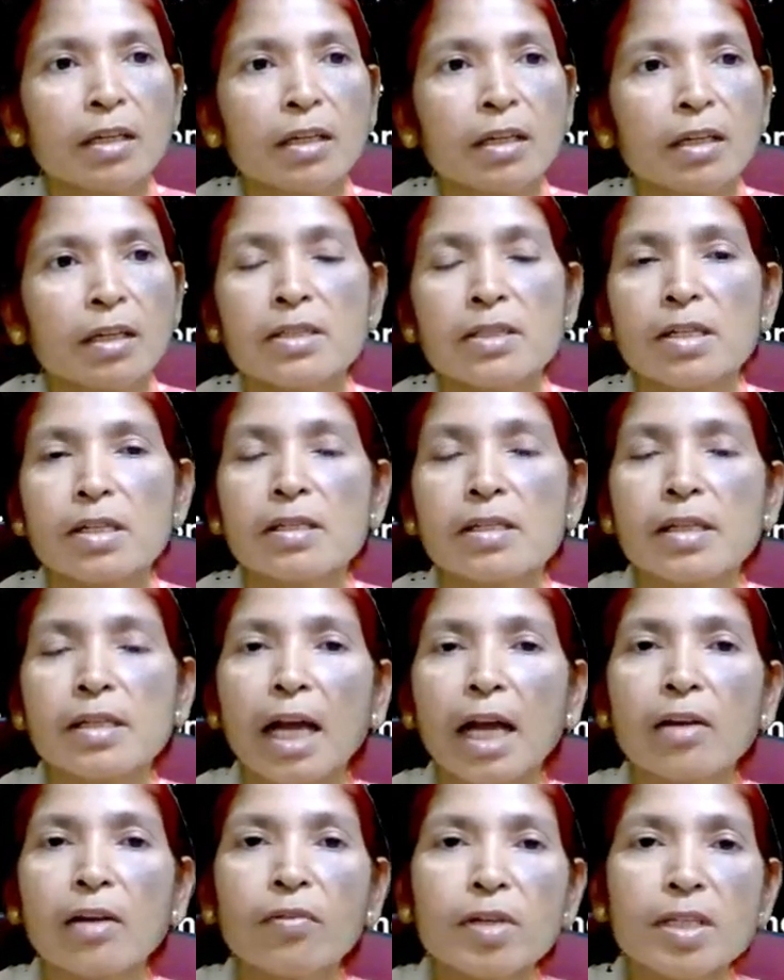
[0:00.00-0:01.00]
Next is
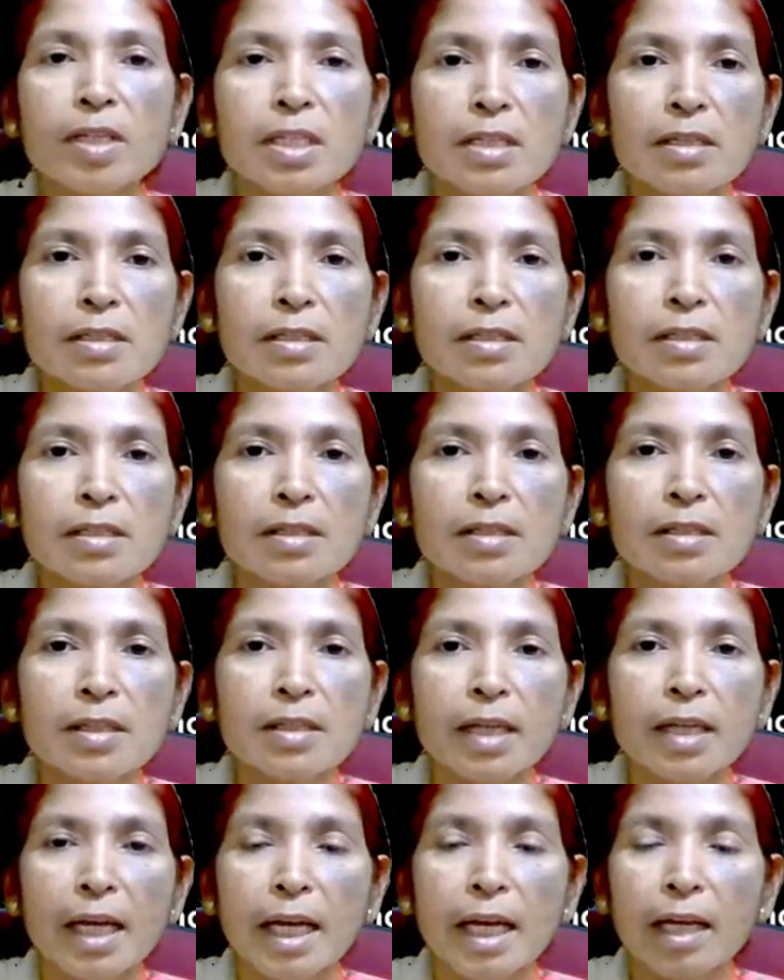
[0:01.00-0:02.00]
languages.
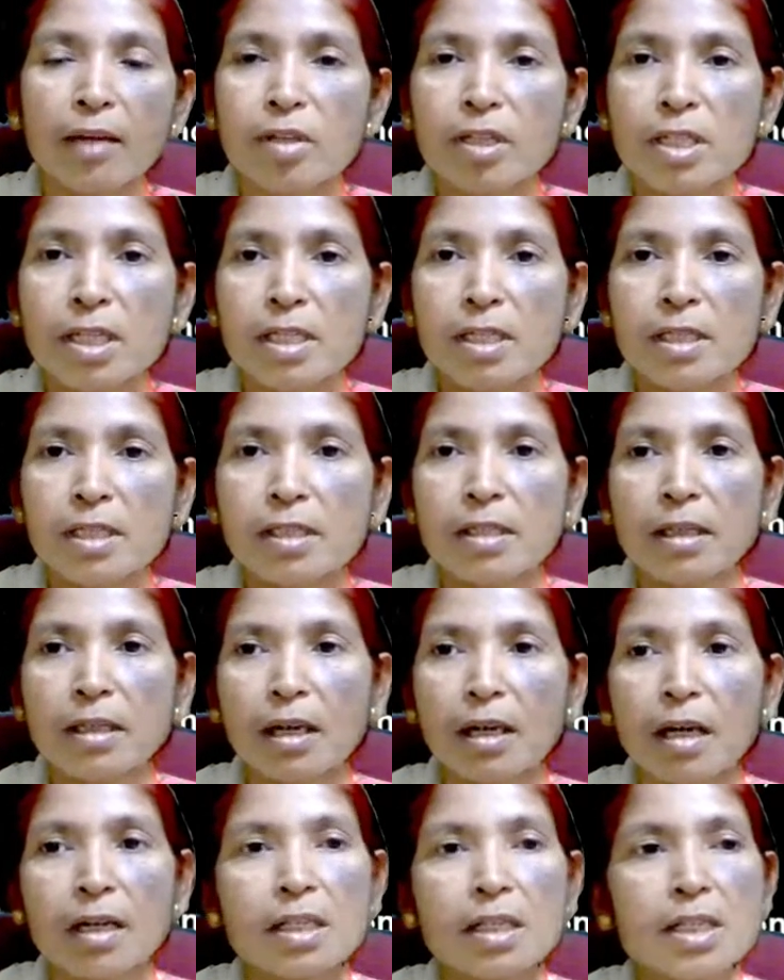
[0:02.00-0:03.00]
Languages also
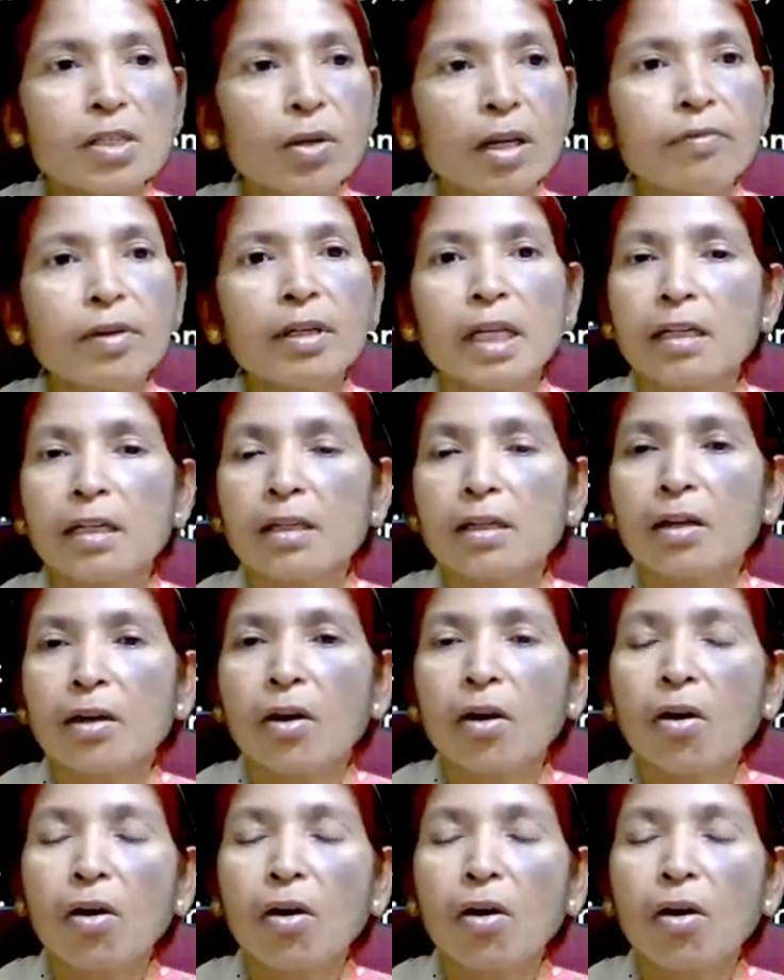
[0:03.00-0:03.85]
differ in